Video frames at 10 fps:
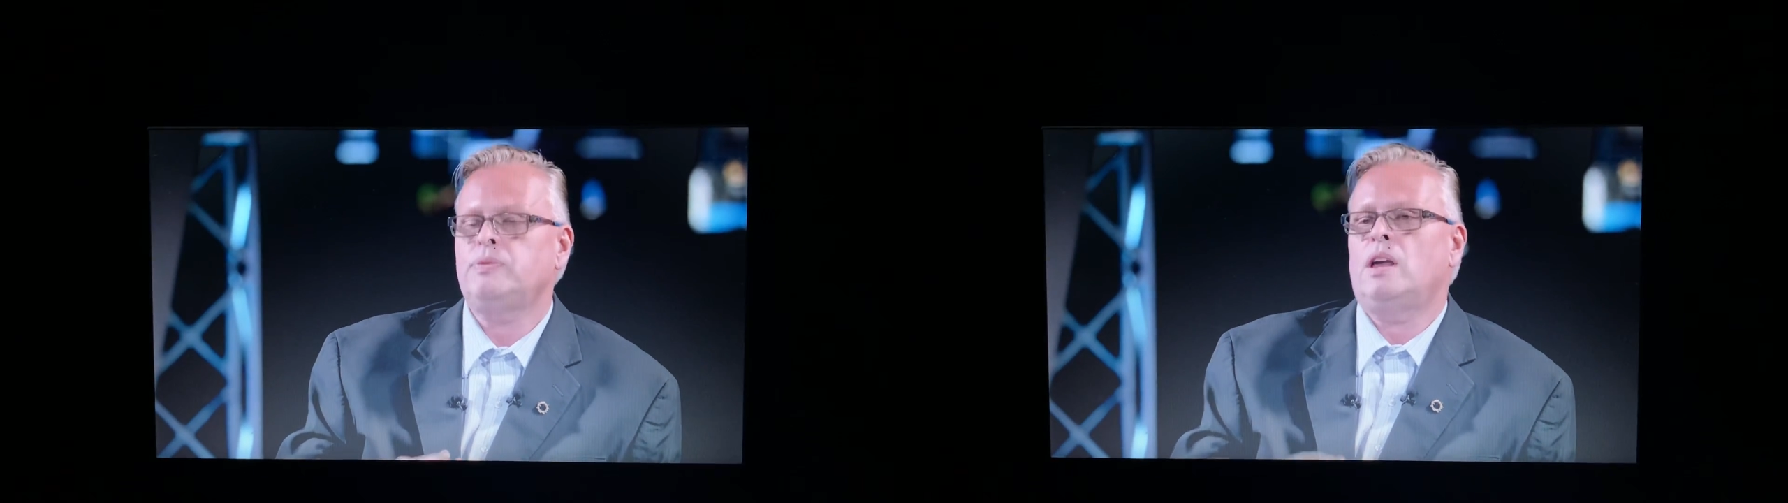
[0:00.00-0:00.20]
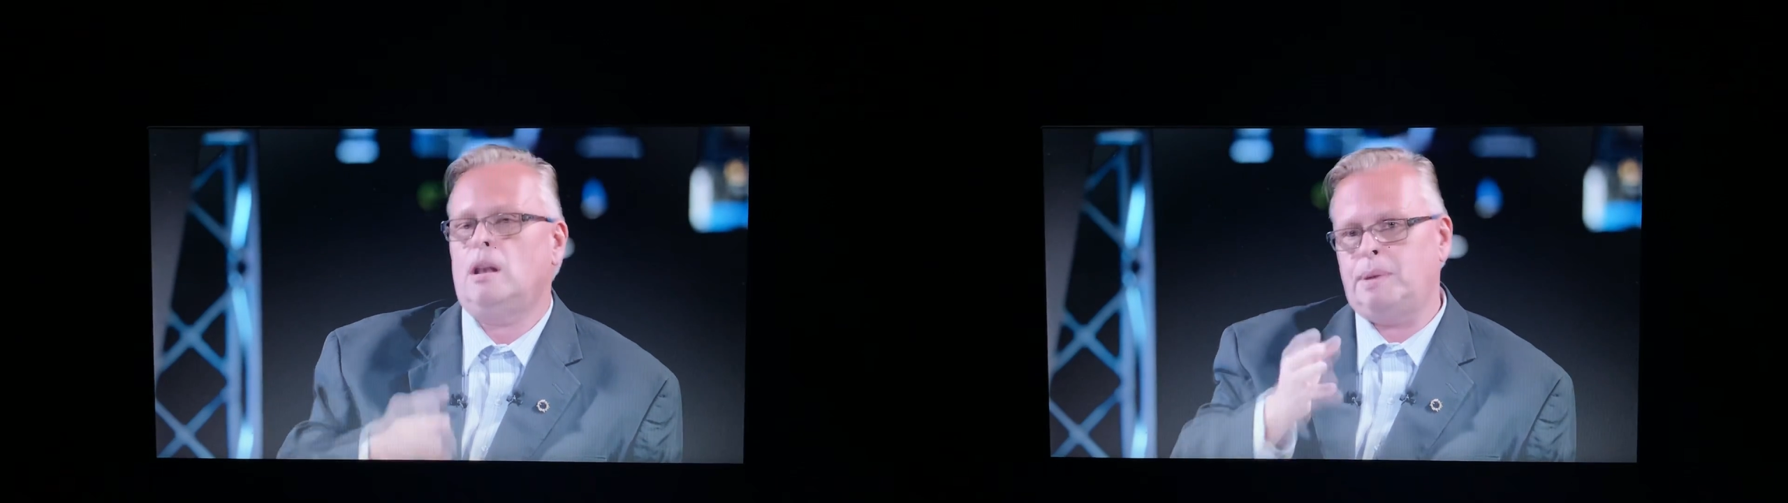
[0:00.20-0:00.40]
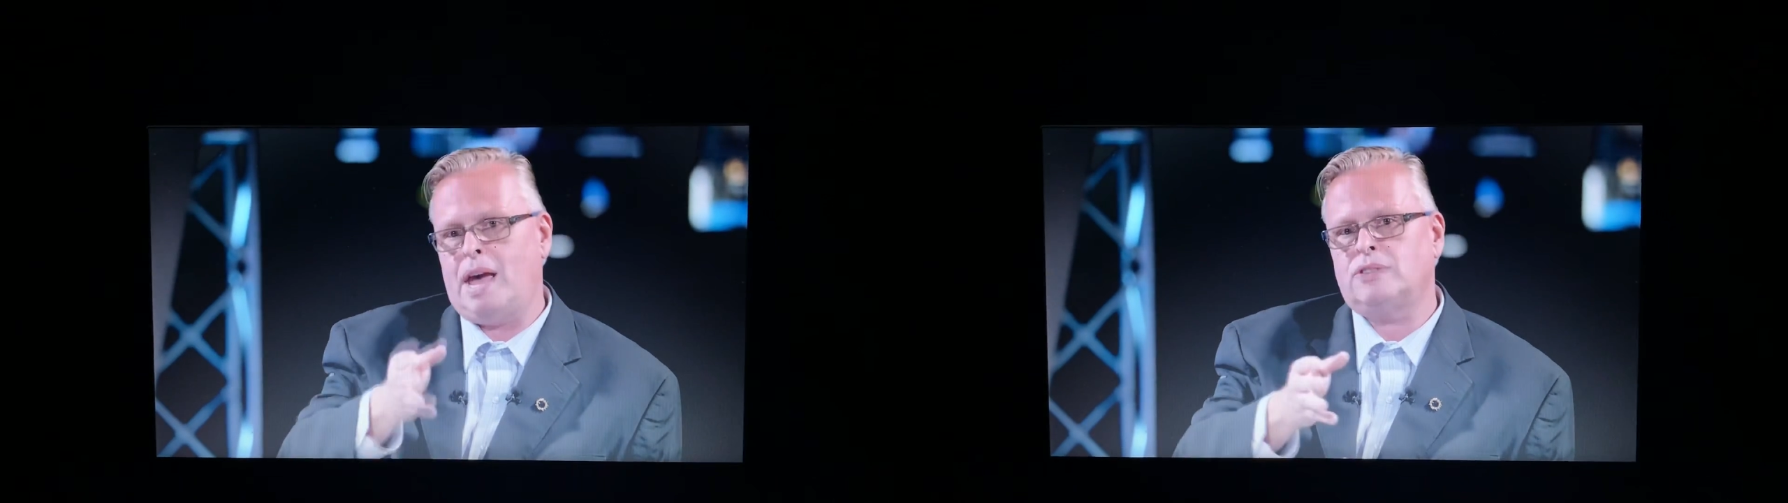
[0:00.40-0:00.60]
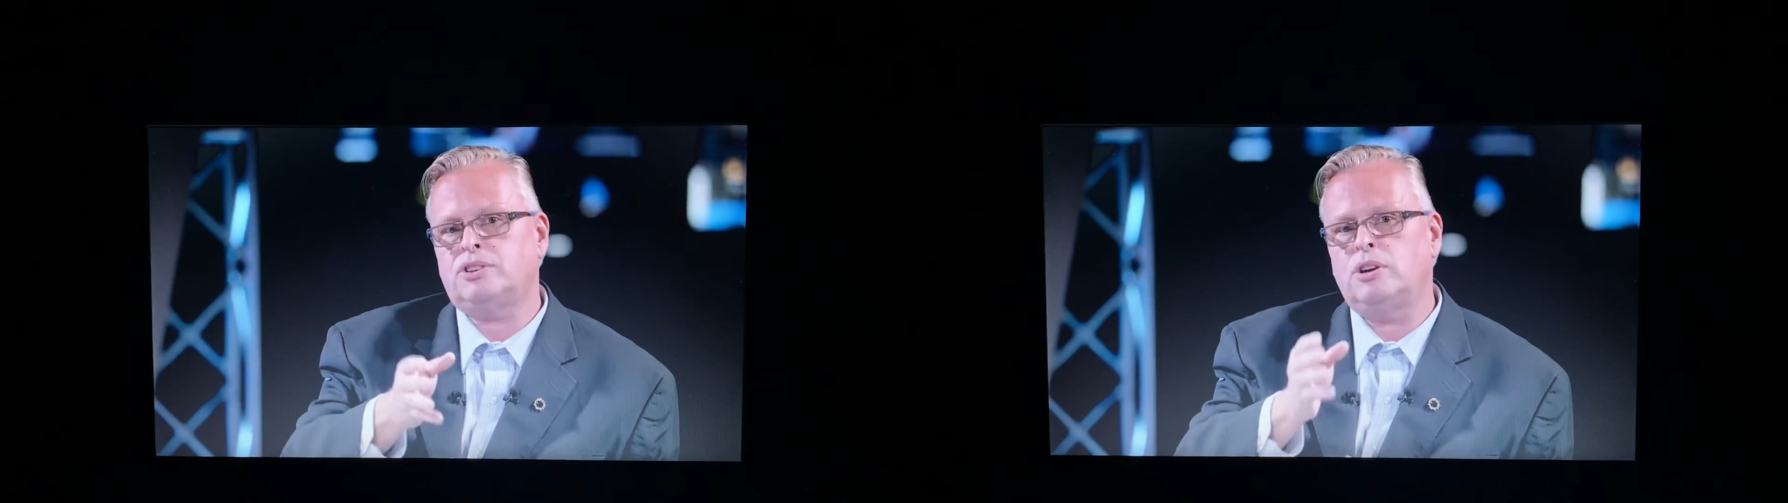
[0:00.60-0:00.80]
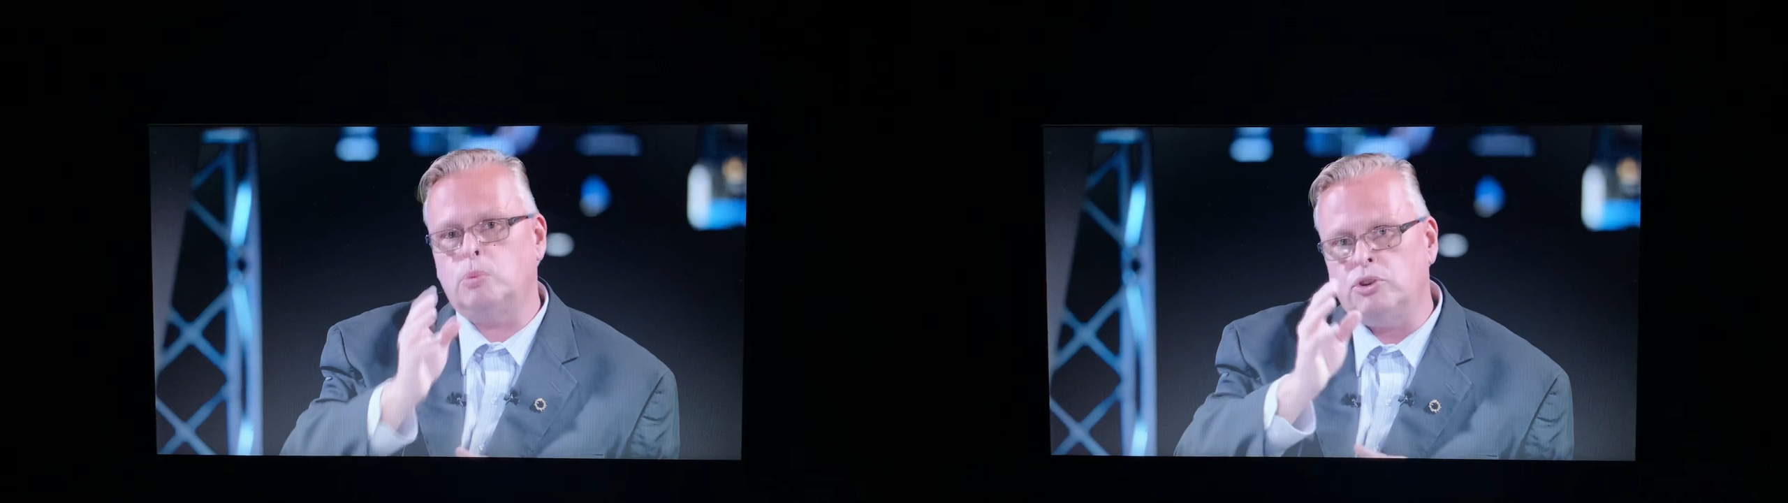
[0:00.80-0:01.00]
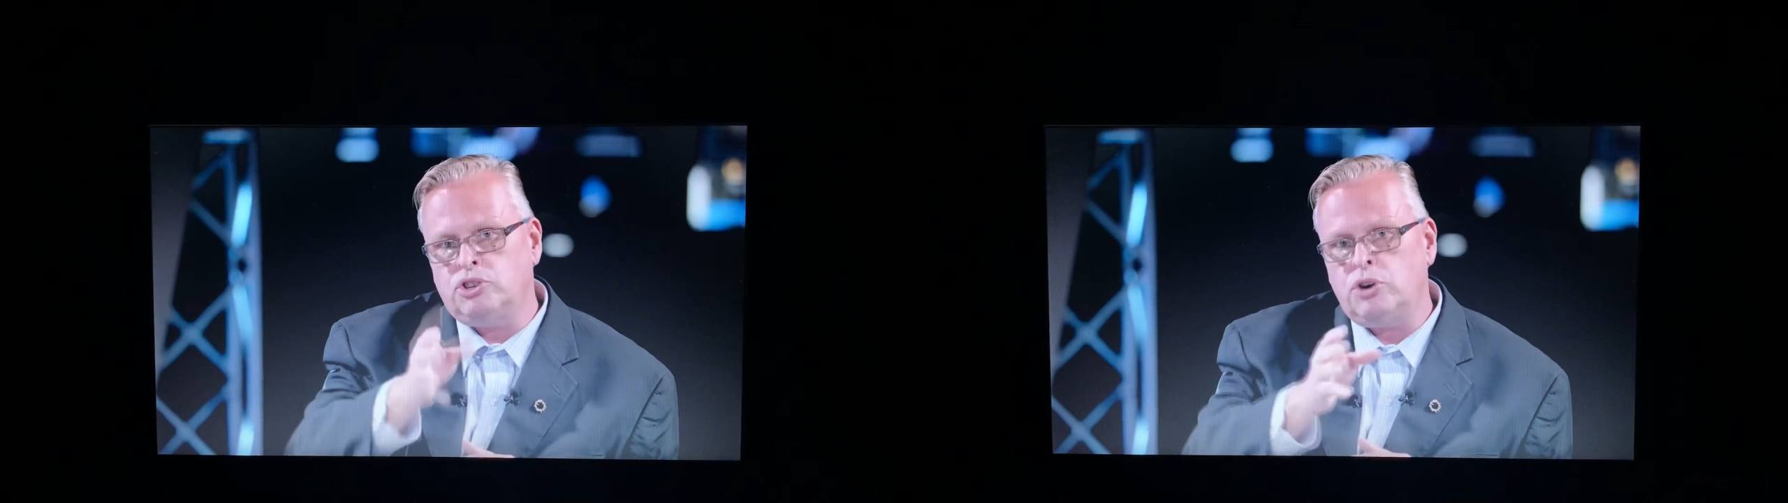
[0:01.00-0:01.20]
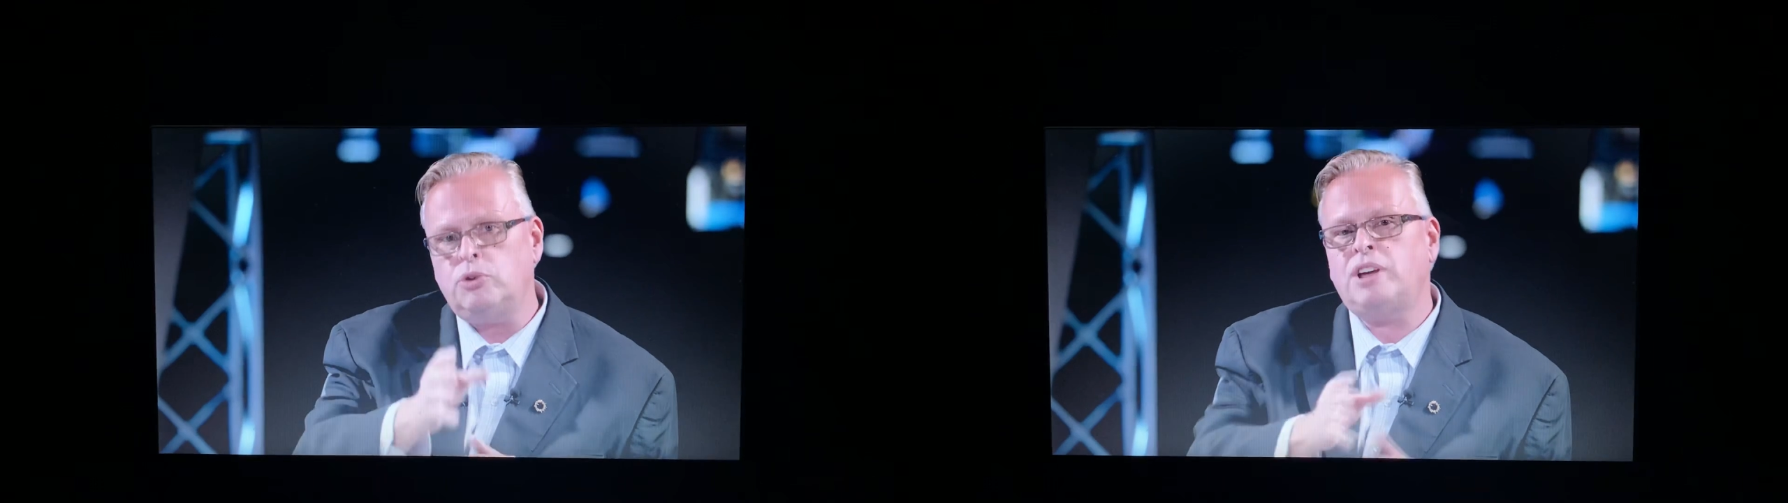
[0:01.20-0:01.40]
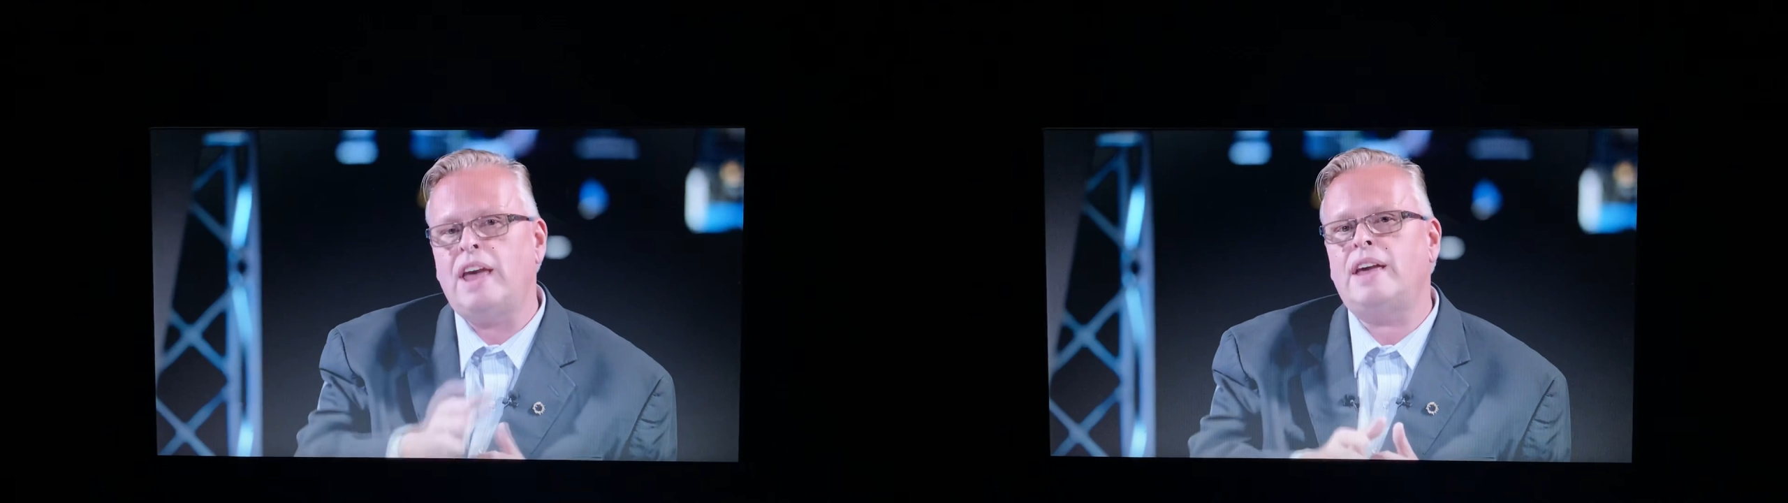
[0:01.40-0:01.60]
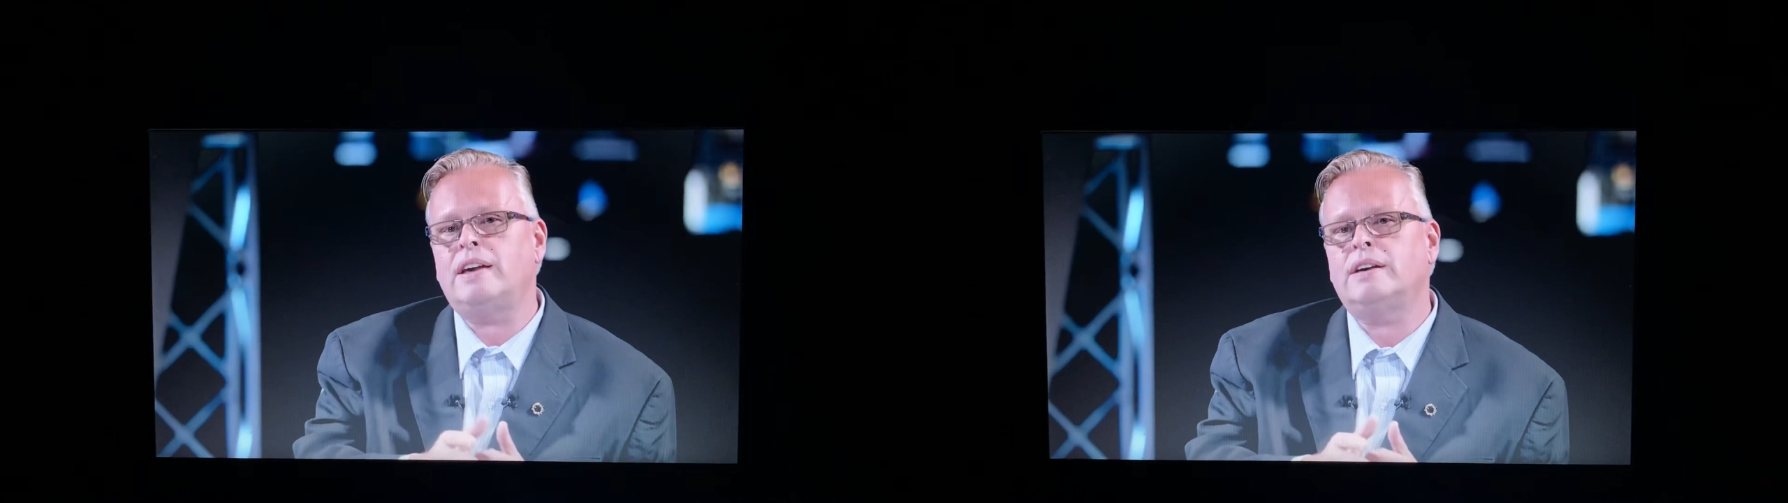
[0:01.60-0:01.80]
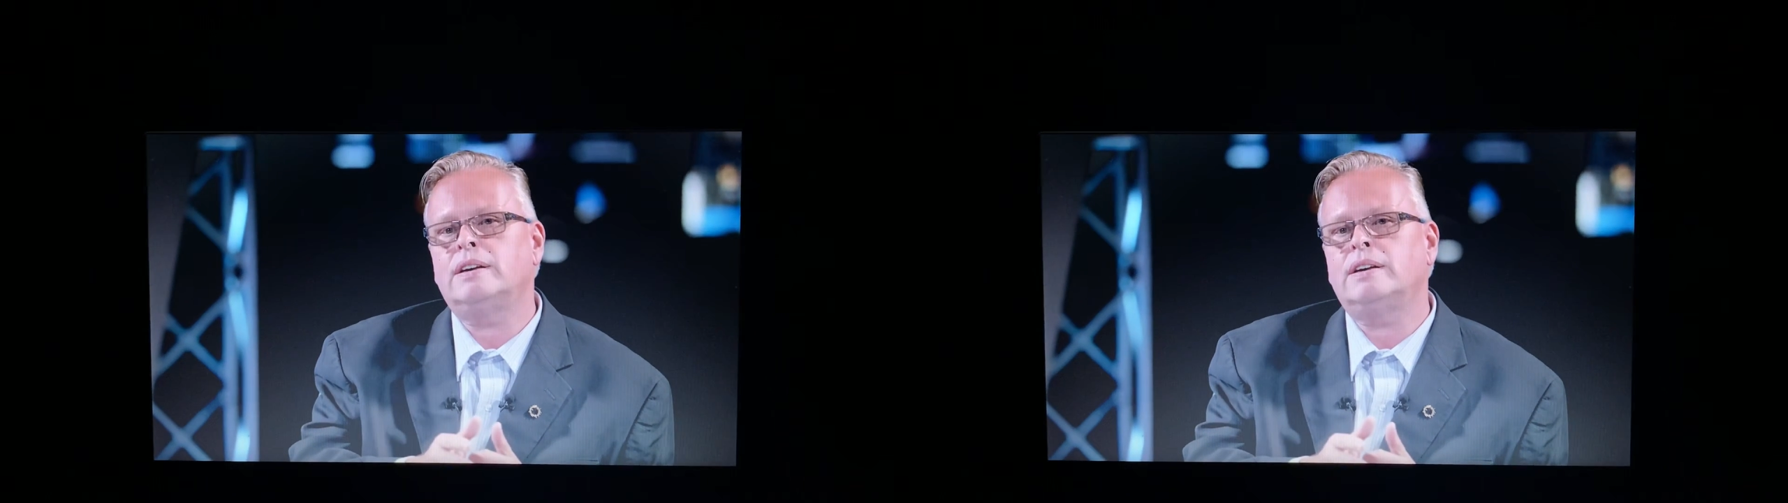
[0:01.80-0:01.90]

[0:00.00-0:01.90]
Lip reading: Let me ask you, would you take